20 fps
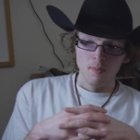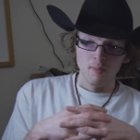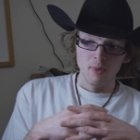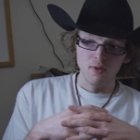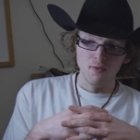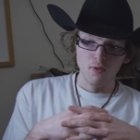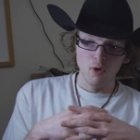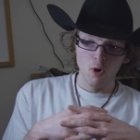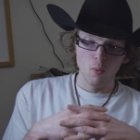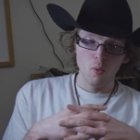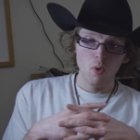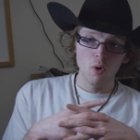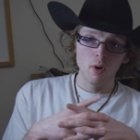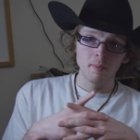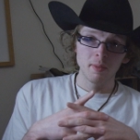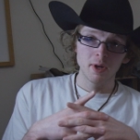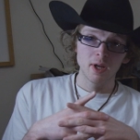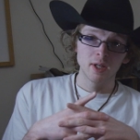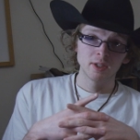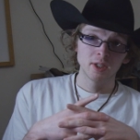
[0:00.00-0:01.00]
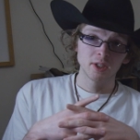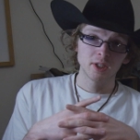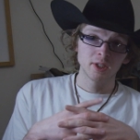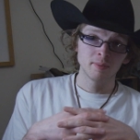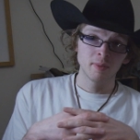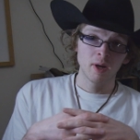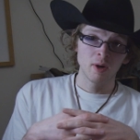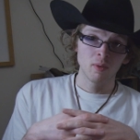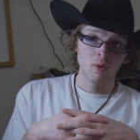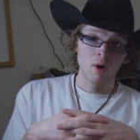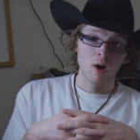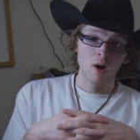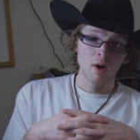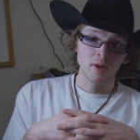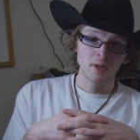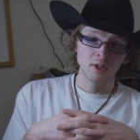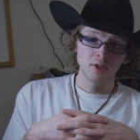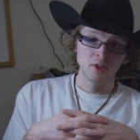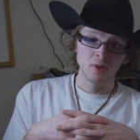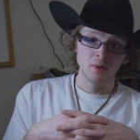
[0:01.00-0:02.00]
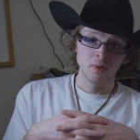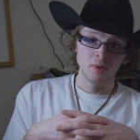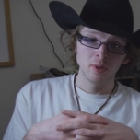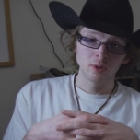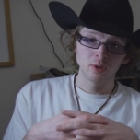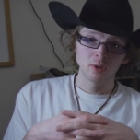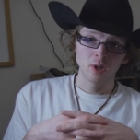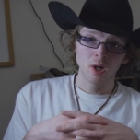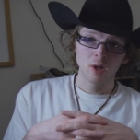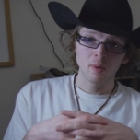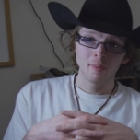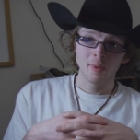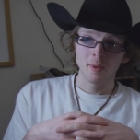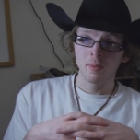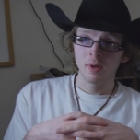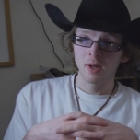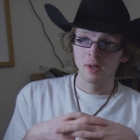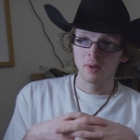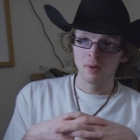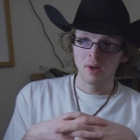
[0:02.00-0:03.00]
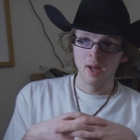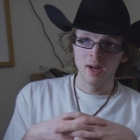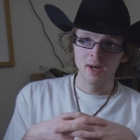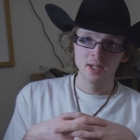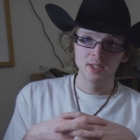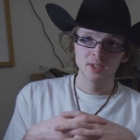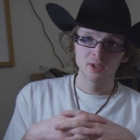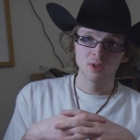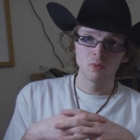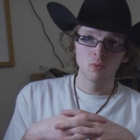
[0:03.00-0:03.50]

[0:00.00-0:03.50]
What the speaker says: Be forewarned, because this is my raw issue and there's not going to be many edits,